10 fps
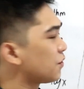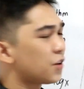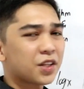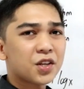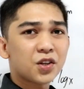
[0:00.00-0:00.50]
if
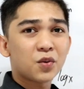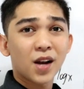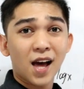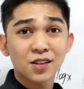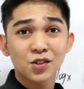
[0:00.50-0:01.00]
your teacher
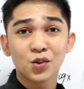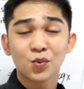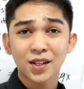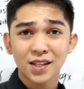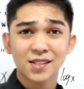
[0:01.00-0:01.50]
will ask you,
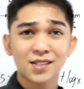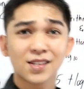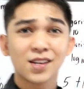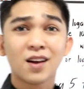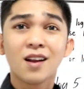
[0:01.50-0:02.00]
what is
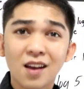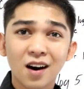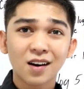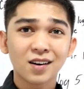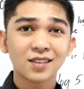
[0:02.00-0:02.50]

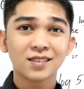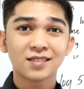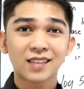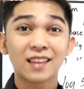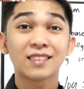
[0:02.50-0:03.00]
log
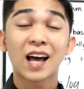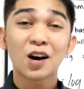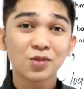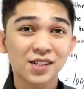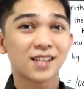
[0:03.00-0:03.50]

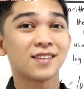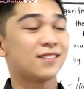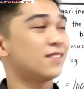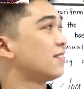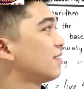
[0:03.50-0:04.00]
10,000?
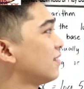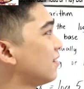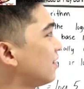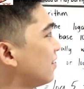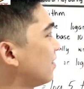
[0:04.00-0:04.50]

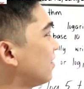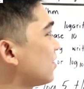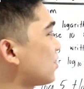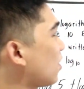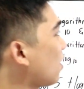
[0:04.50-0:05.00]

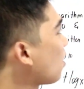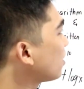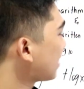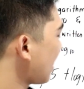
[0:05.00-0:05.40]
So log